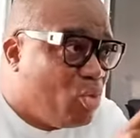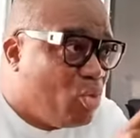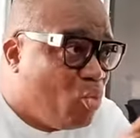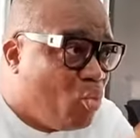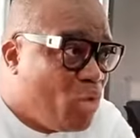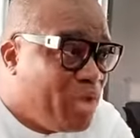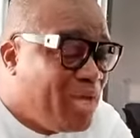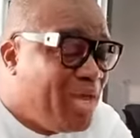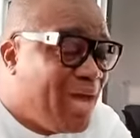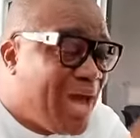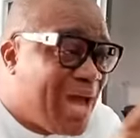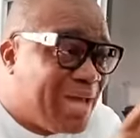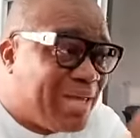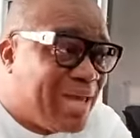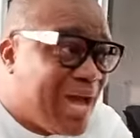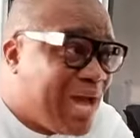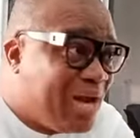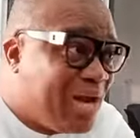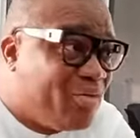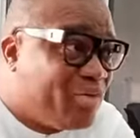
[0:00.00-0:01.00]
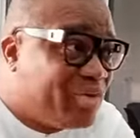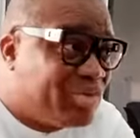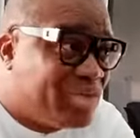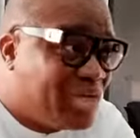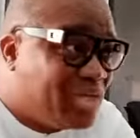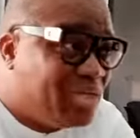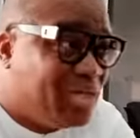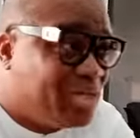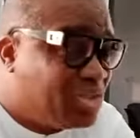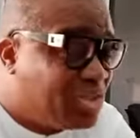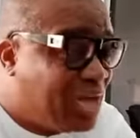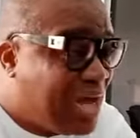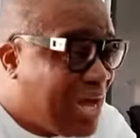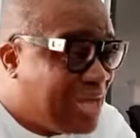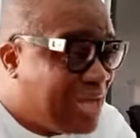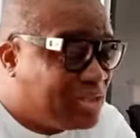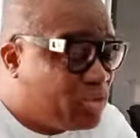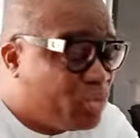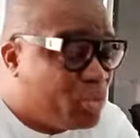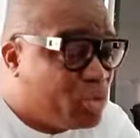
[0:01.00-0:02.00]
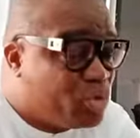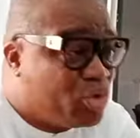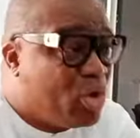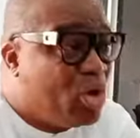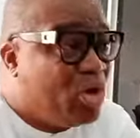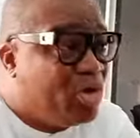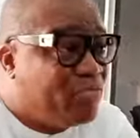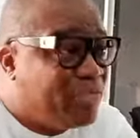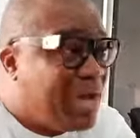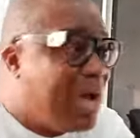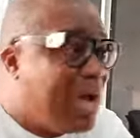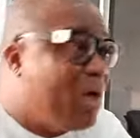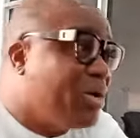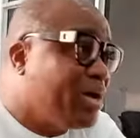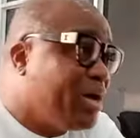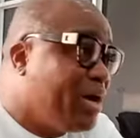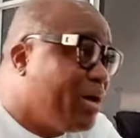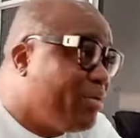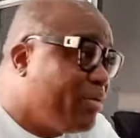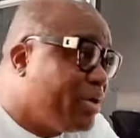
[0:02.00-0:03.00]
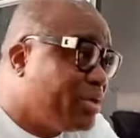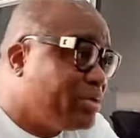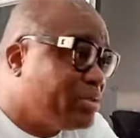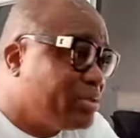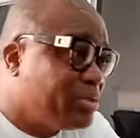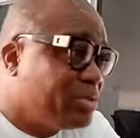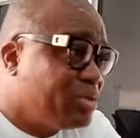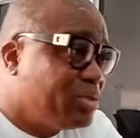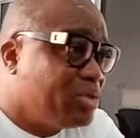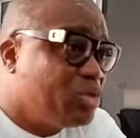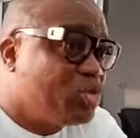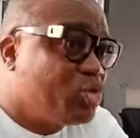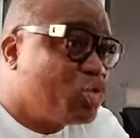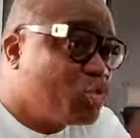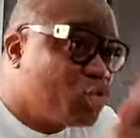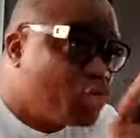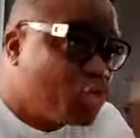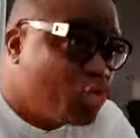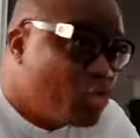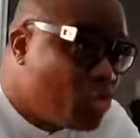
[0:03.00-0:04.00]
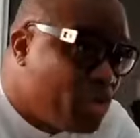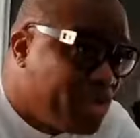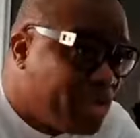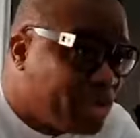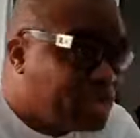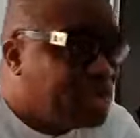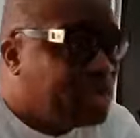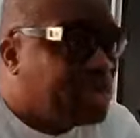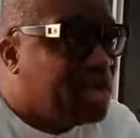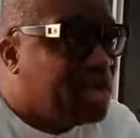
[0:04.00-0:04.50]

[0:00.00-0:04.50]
We are gathering signature as a result of that occurrence to sue the city